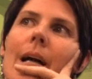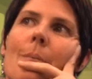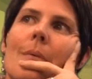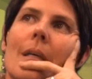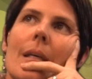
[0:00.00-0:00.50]

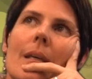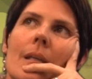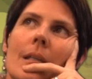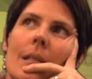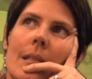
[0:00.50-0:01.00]
I'm
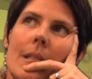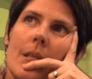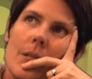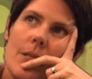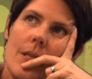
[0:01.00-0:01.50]
beginning
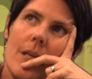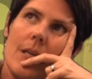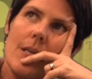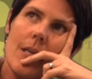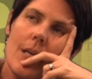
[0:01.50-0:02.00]
to
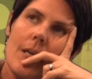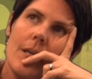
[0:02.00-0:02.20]
think